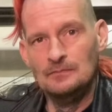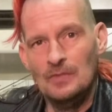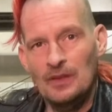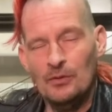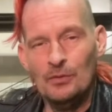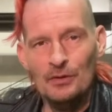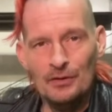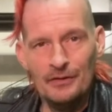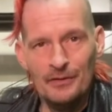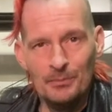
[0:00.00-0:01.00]
The
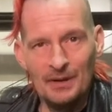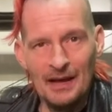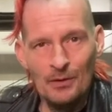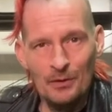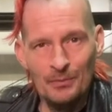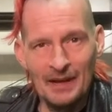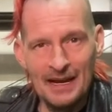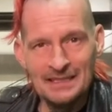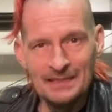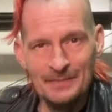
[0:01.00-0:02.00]
role of an old
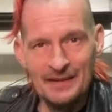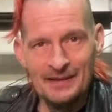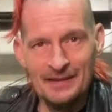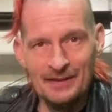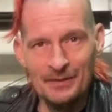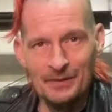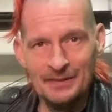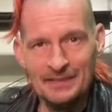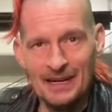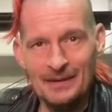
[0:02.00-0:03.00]
blacksmith in the old
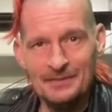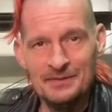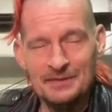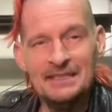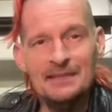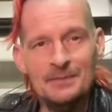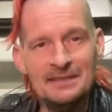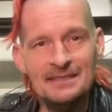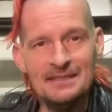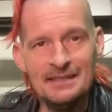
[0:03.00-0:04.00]
times was he was
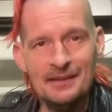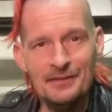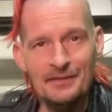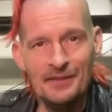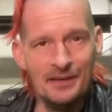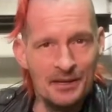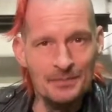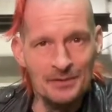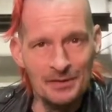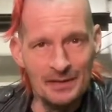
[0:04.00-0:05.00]
the center of the
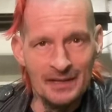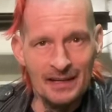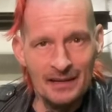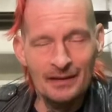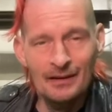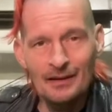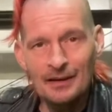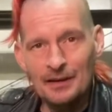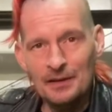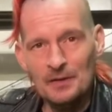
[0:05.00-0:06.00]
community.
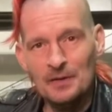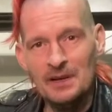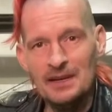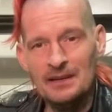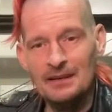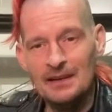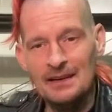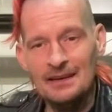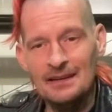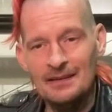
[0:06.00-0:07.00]
You know,
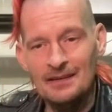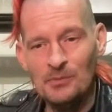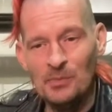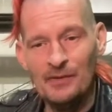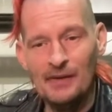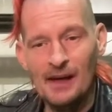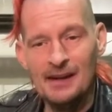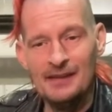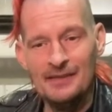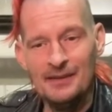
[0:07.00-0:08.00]
he
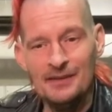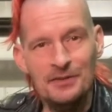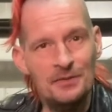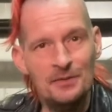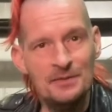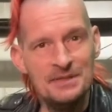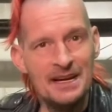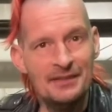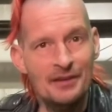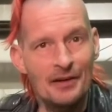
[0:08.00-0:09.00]
provided the new
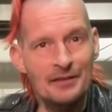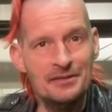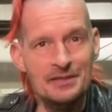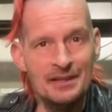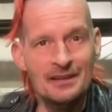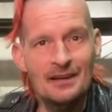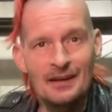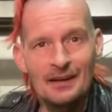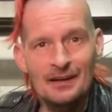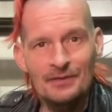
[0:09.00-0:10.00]
technology.
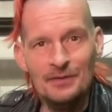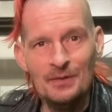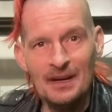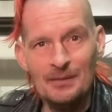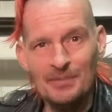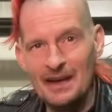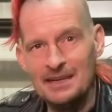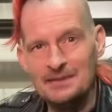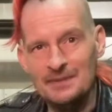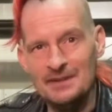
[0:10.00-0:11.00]
If you had a
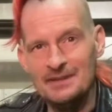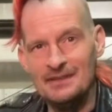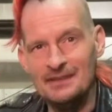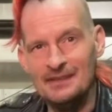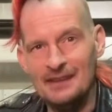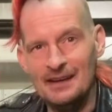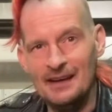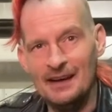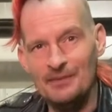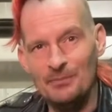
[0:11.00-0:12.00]
blacksmith that
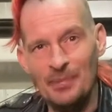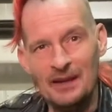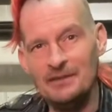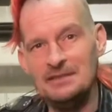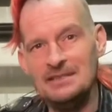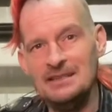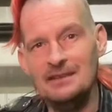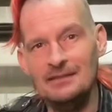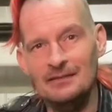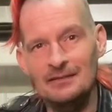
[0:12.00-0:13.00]
had better
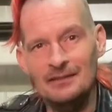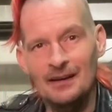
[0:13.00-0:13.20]
steel